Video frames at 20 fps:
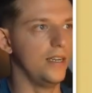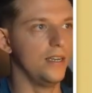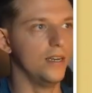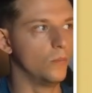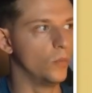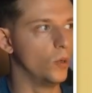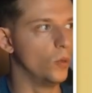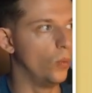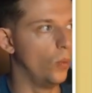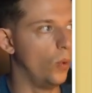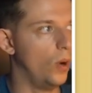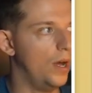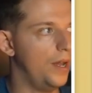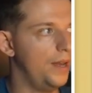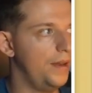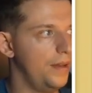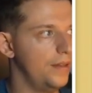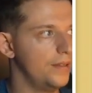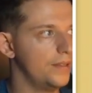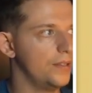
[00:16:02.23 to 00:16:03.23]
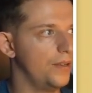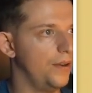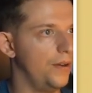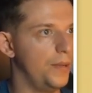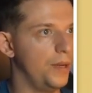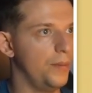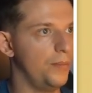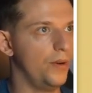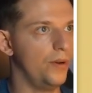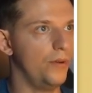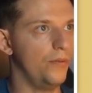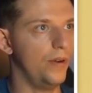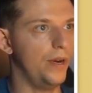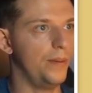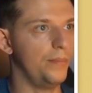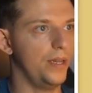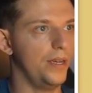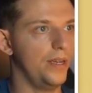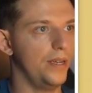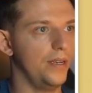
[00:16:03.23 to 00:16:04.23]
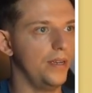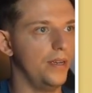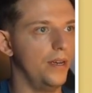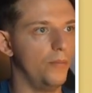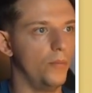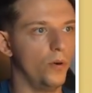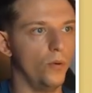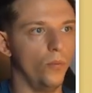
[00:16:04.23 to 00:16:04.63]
number 1. So I'm gonna put replit number